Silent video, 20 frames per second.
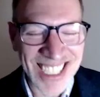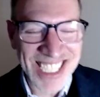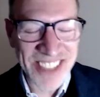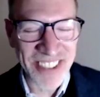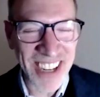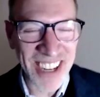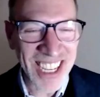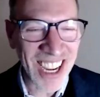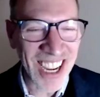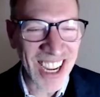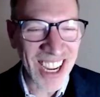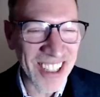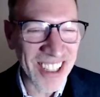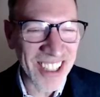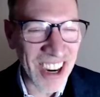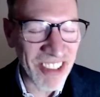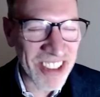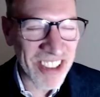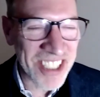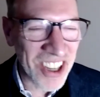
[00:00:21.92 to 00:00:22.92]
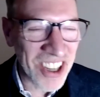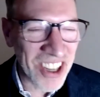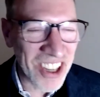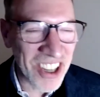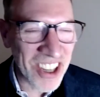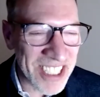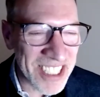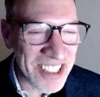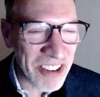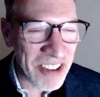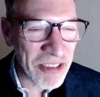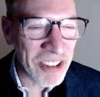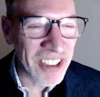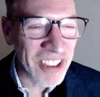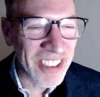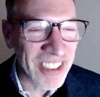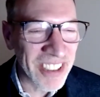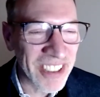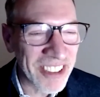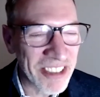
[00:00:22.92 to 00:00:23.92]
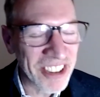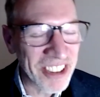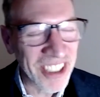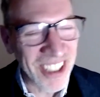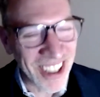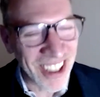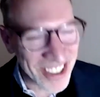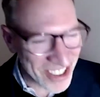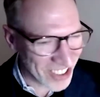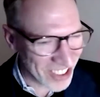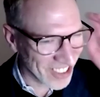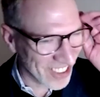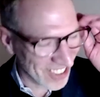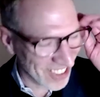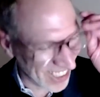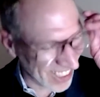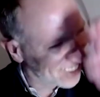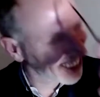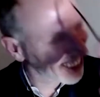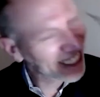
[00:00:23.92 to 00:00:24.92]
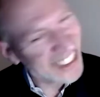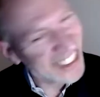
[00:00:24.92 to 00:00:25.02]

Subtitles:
it's funny how the covers are always different cultures, right?